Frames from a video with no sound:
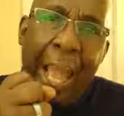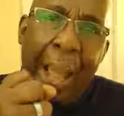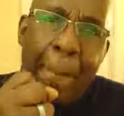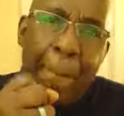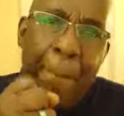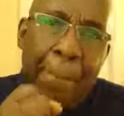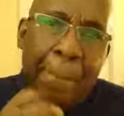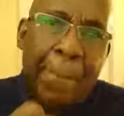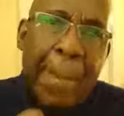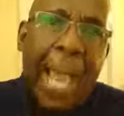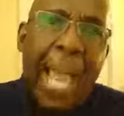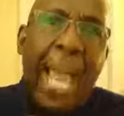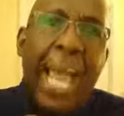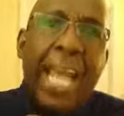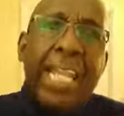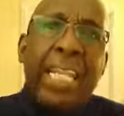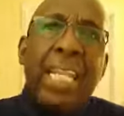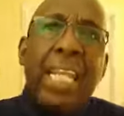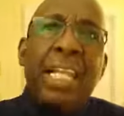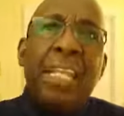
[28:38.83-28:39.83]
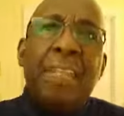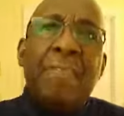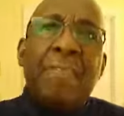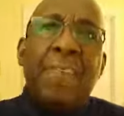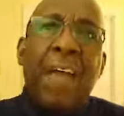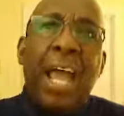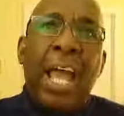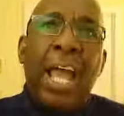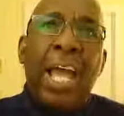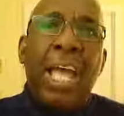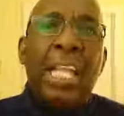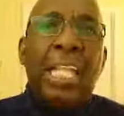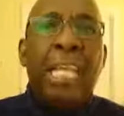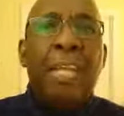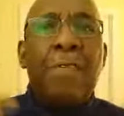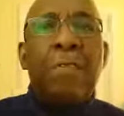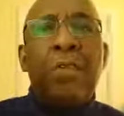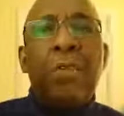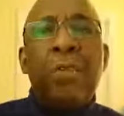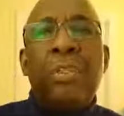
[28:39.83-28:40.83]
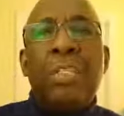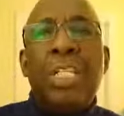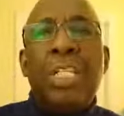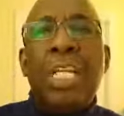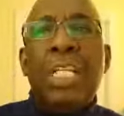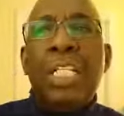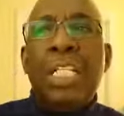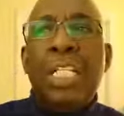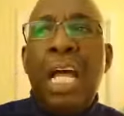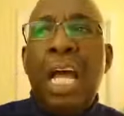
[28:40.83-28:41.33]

abiding in the vine. If you did